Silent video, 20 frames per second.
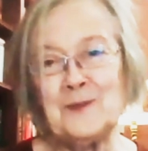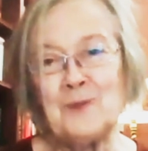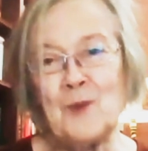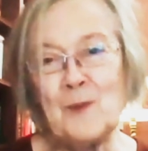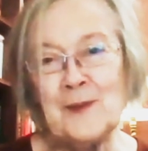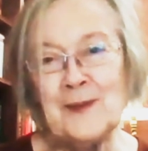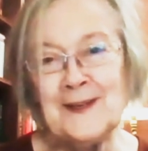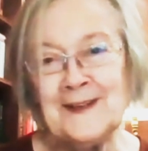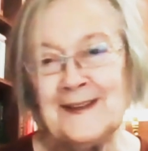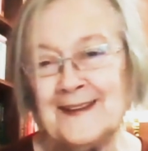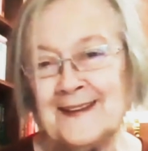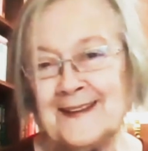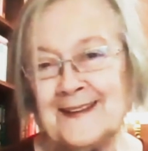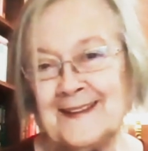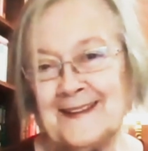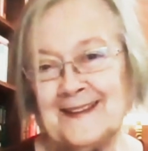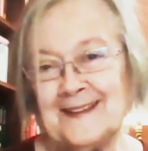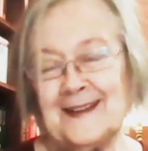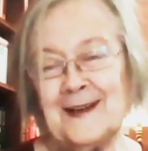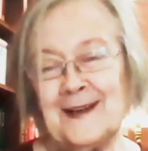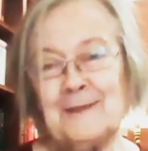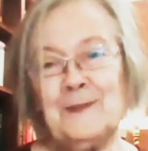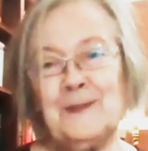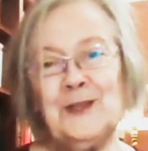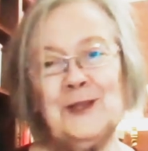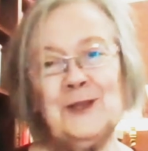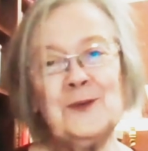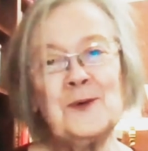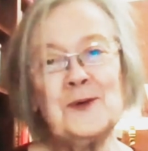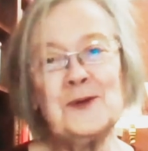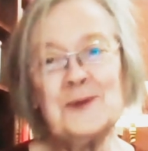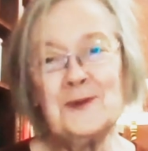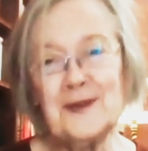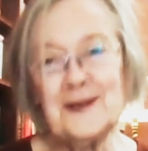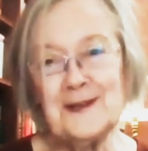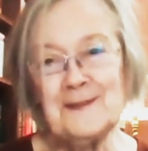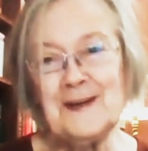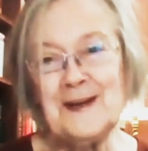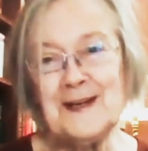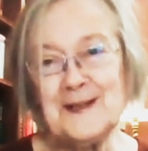Woman. I'm sure you
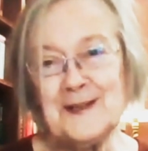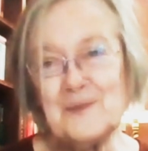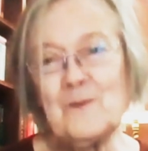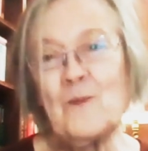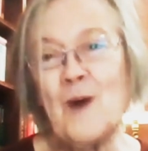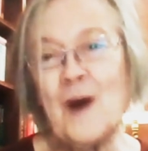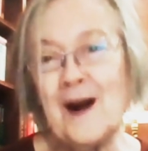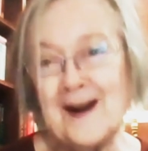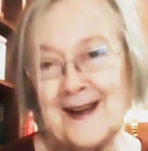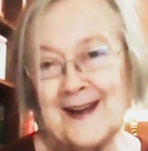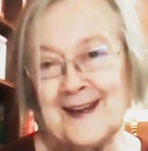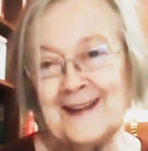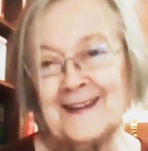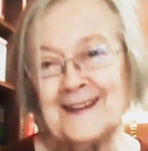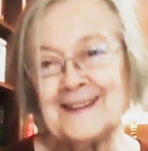can imagine why.